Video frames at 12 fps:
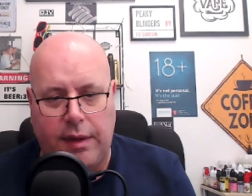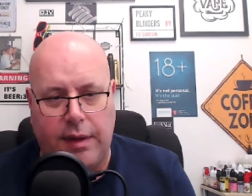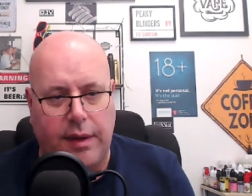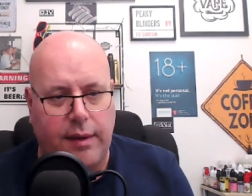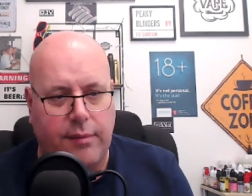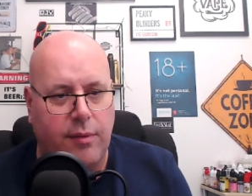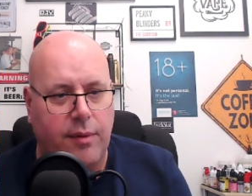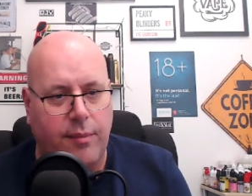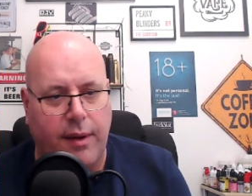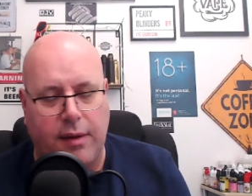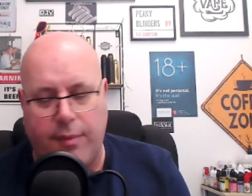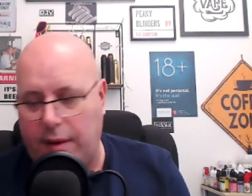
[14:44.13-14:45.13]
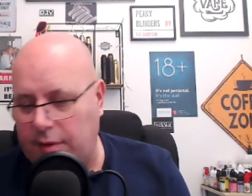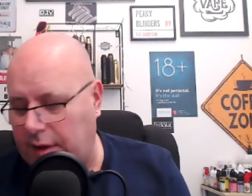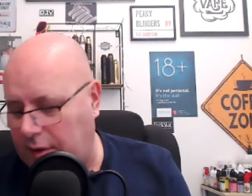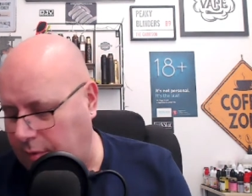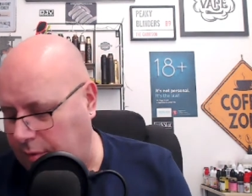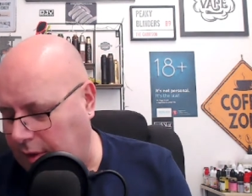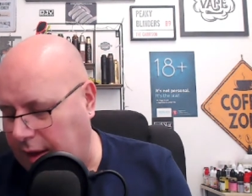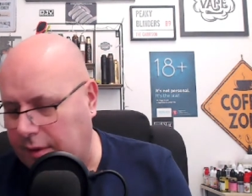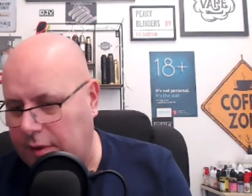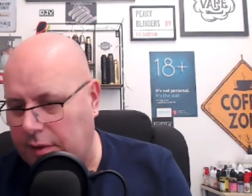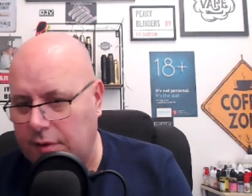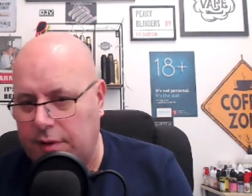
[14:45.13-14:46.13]
And we went back about 6 months
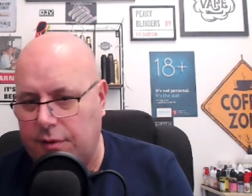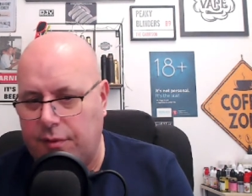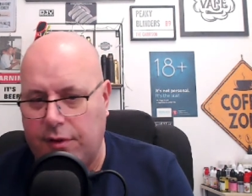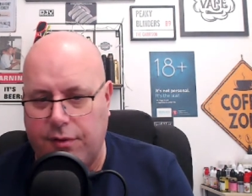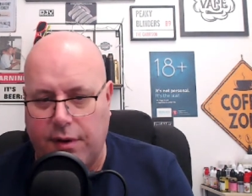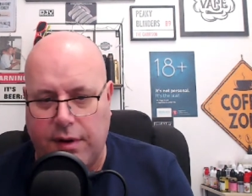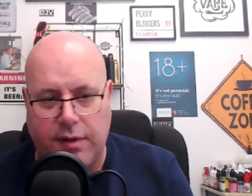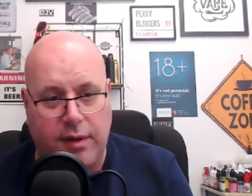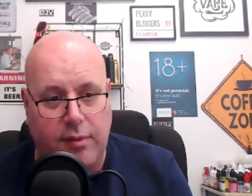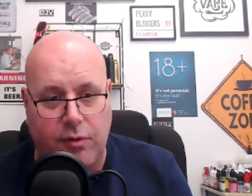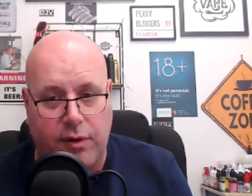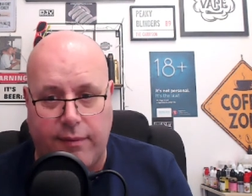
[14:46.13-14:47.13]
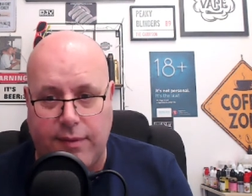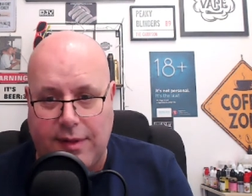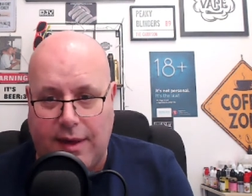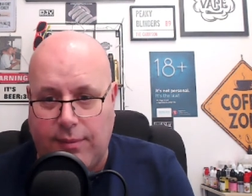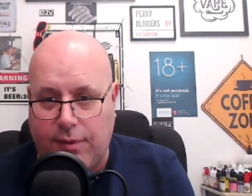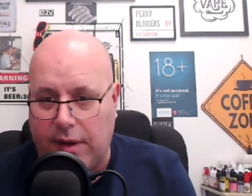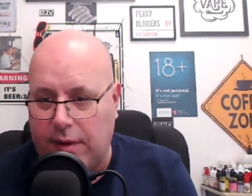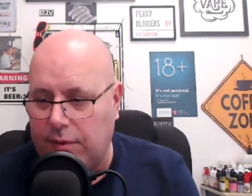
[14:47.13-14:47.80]
later to go to this restaurant. I said, I'm going to have the same thing.